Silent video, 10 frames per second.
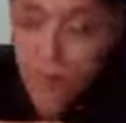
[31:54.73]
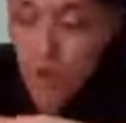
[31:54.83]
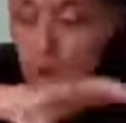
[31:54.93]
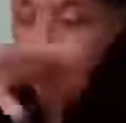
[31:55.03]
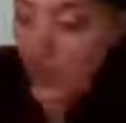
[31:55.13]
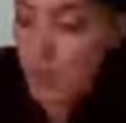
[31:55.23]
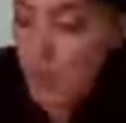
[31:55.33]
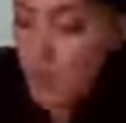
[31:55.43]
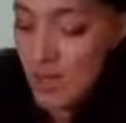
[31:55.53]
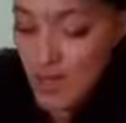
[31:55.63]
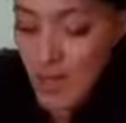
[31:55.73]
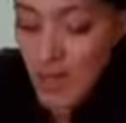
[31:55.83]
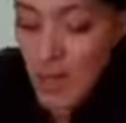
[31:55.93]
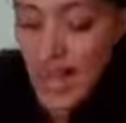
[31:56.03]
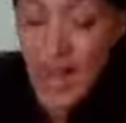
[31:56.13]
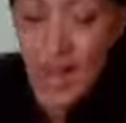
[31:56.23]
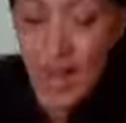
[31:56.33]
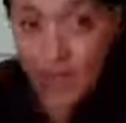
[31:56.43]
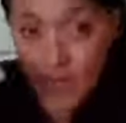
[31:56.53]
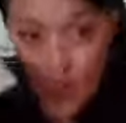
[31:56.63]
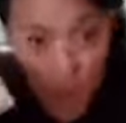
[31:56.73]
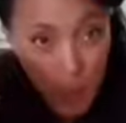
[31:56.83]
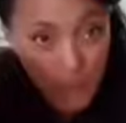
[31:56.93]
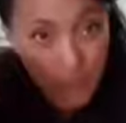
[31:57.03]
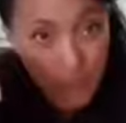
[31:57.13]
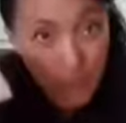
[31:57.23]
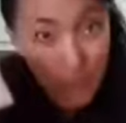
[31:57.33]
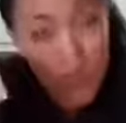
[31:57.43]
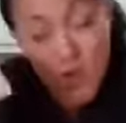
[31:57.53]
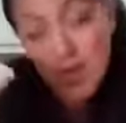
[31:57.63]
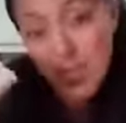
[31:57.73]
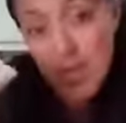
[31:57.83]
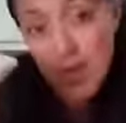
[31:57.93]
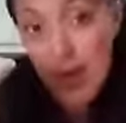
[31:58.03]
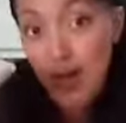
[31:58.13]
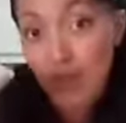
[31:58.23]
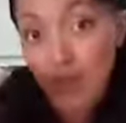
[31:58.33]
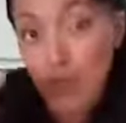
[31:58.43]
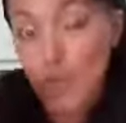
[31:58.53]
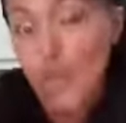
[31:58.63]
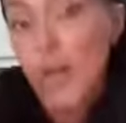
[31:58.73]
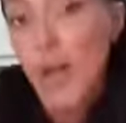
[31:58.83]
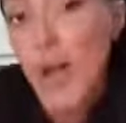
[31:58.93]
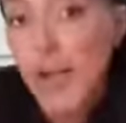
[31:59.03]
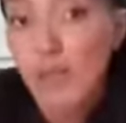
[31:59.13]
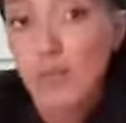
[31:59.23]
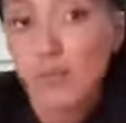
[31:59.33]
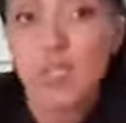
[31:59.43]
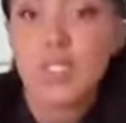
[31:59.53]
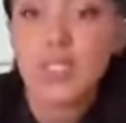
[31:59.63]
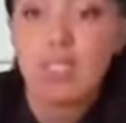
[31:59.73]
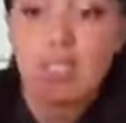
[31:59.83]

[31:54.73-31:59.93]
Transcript: of broth. I have the equivalent of 4 tea bags. So if you have loose leaf